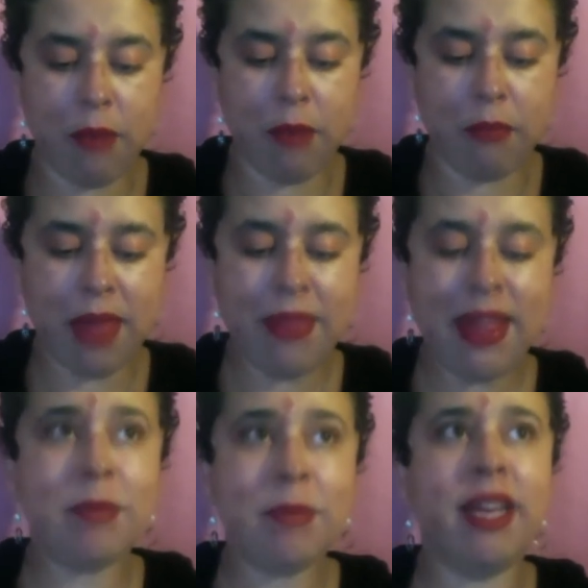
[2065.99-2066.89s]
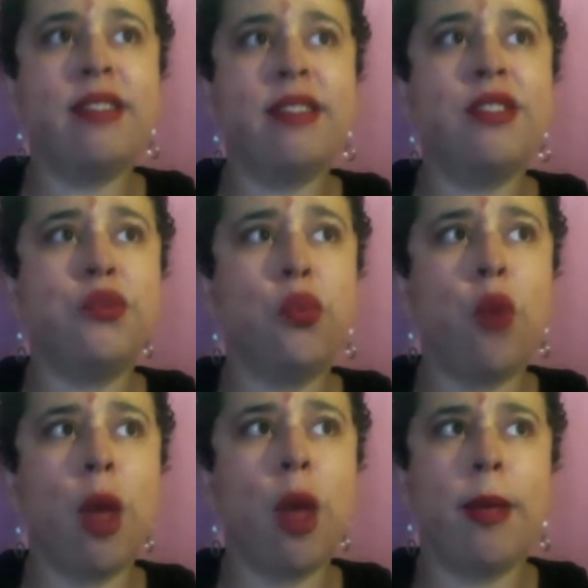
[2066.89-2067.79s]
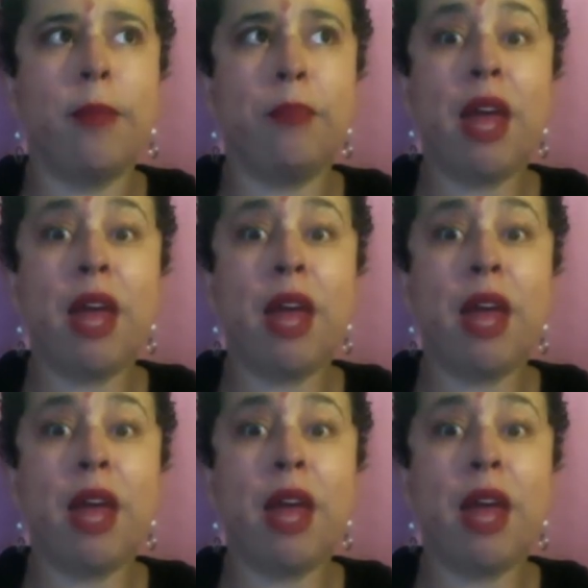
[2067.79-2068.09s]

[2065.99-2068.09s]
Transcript: that's because, and